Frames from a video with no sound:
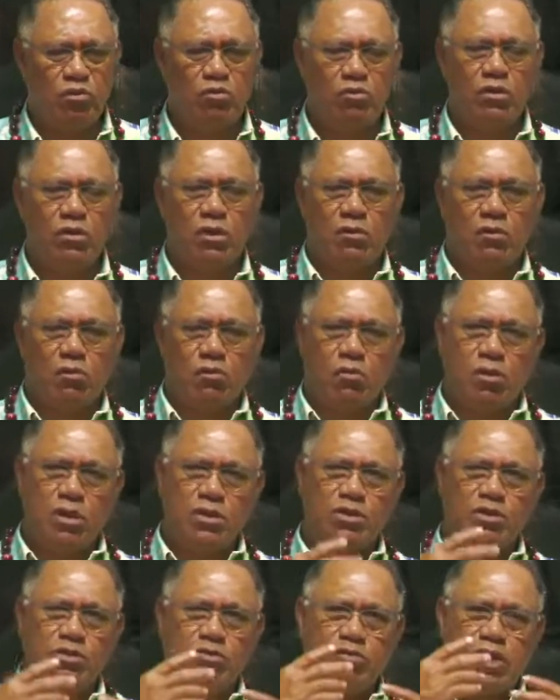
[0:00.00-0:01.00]

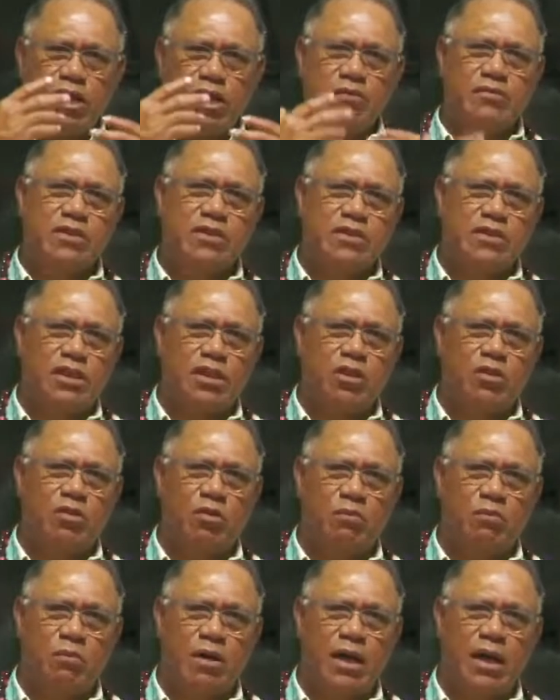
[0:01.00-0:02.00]
Once you have this in your
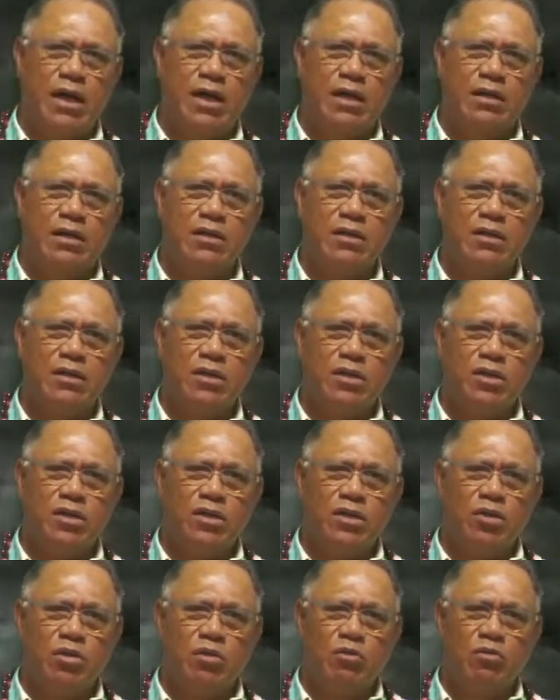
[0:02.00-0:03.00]
mind,
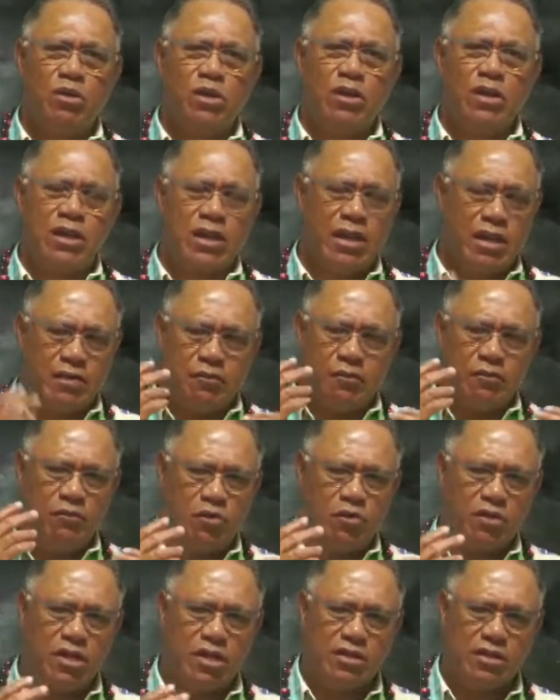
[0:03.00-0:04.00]
you will never
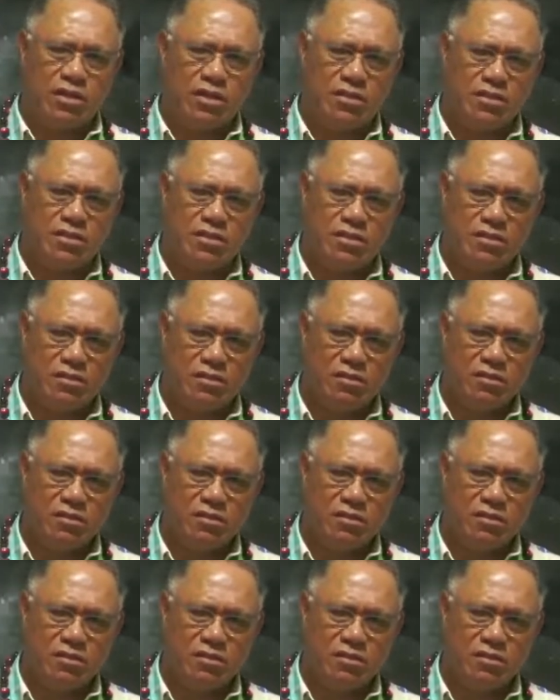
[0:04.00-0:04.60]
forget this.